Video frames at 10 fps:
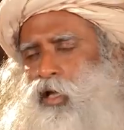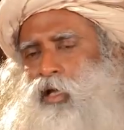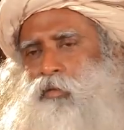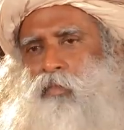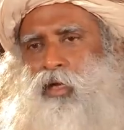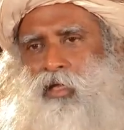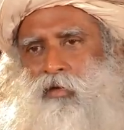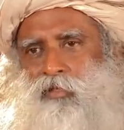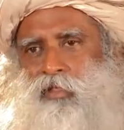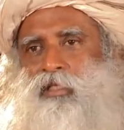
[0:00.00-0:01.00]
and many
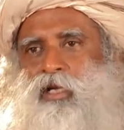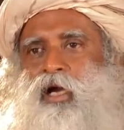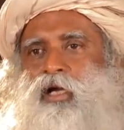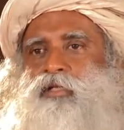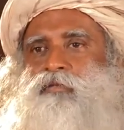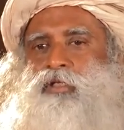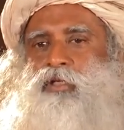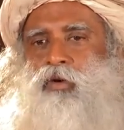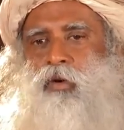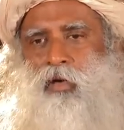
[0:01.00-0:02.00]
of these kinds which
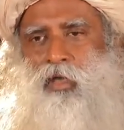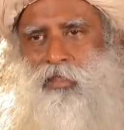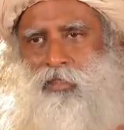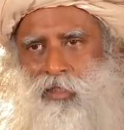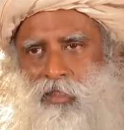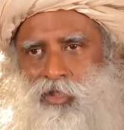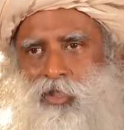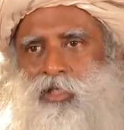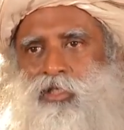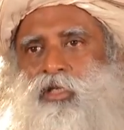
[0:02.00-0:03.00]
are all
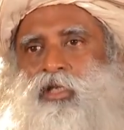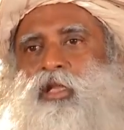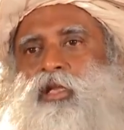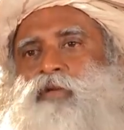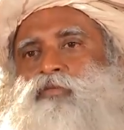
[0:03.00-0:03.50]
essentially generated